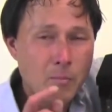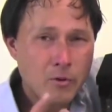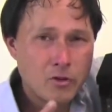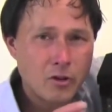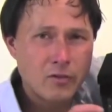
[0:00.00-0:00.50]

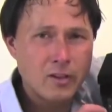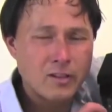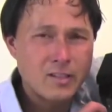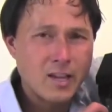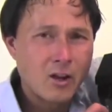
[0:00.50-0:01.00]
Be sure to
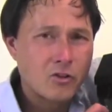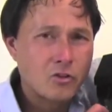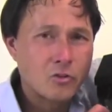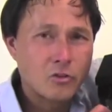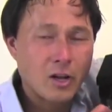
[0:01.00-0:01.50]
visit
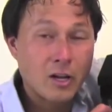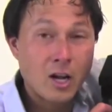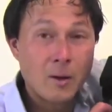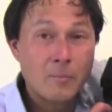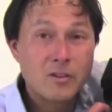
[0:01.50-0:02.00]

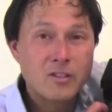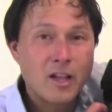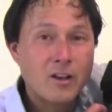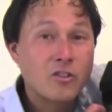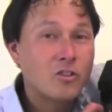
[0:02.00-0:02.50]

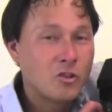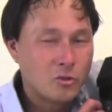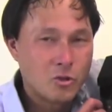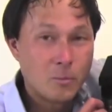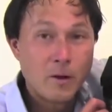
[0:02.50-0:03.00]

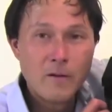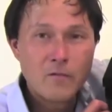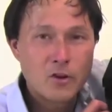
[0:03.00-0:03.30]
discountjuicers.com/YouTube